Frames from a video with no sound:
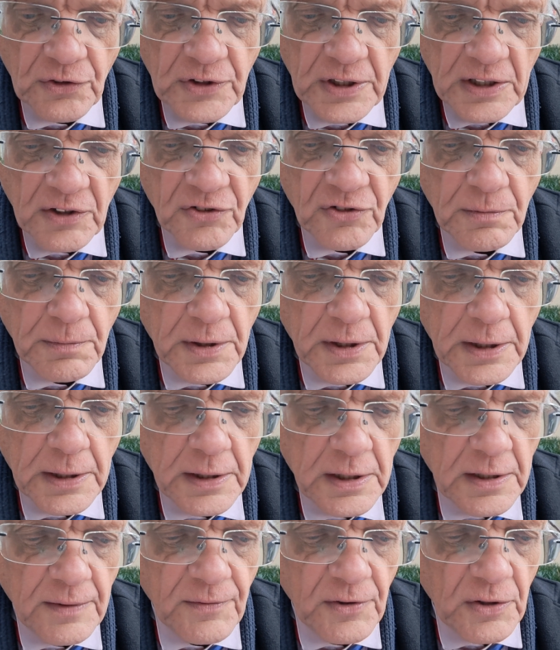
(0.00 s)
testimony
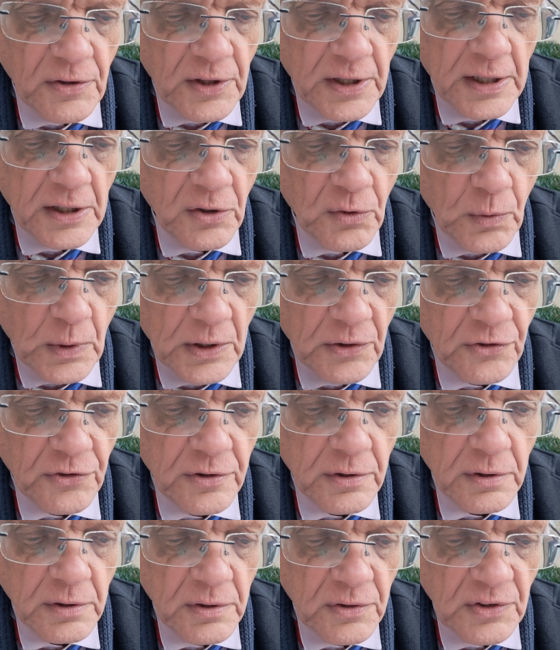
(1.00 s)
given at the inquest,
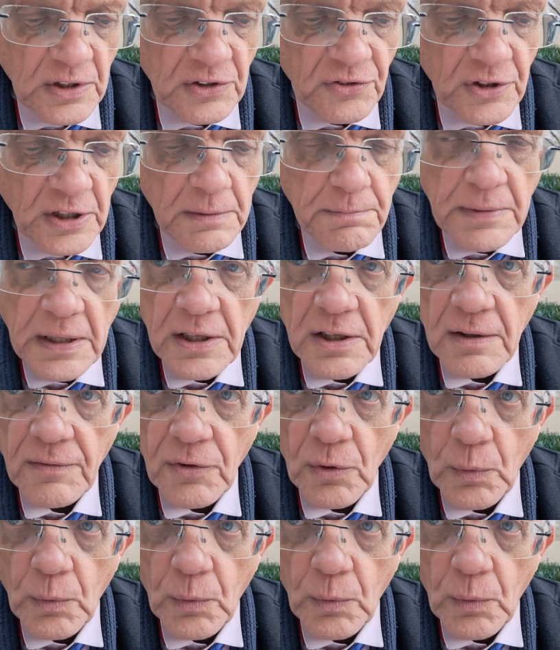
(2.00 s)
and as I say, many of the